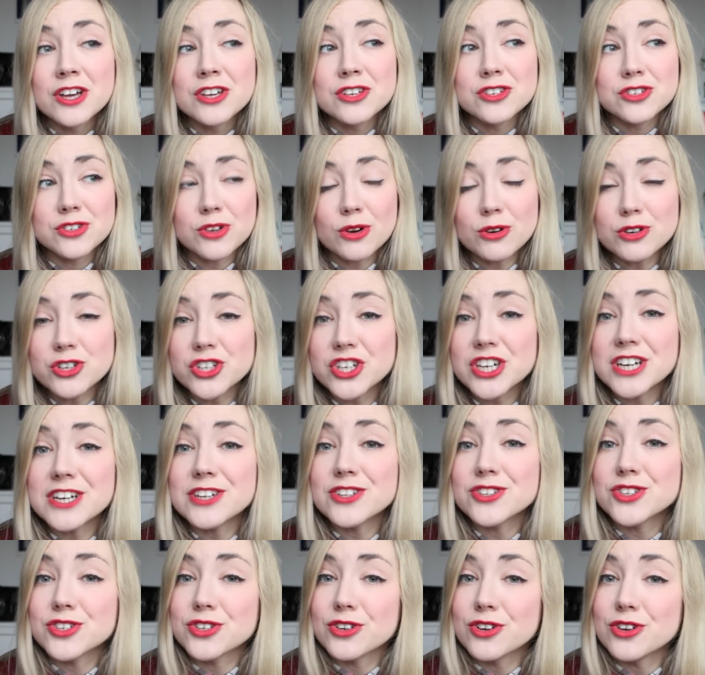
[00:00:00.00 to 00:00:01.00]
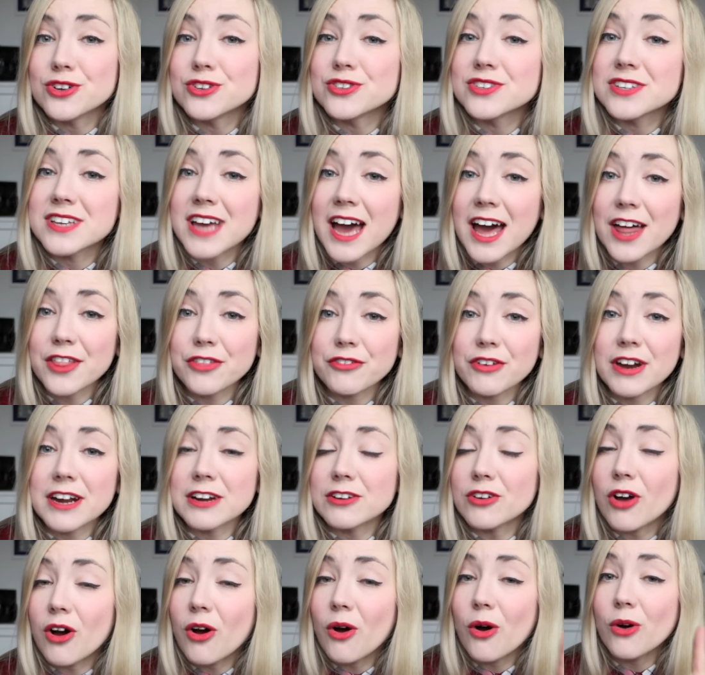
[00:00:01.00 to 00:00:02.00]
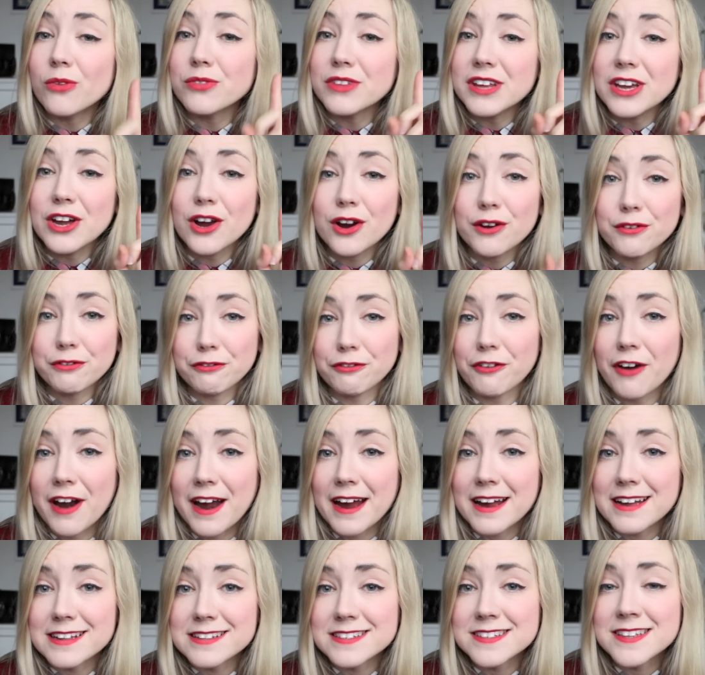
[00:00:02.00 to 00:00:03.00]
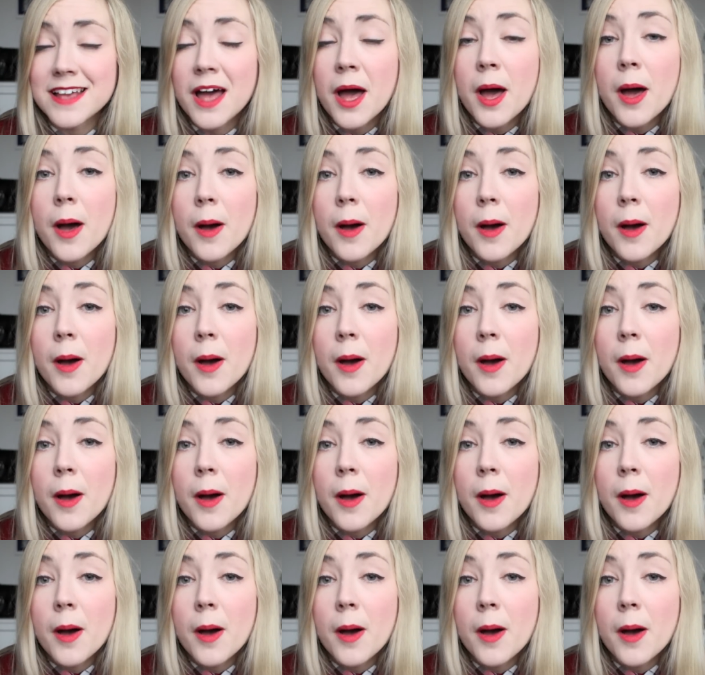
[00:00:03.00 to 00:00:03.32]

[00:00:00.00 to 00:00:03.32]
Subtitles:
so she ensues gathering not only her friends,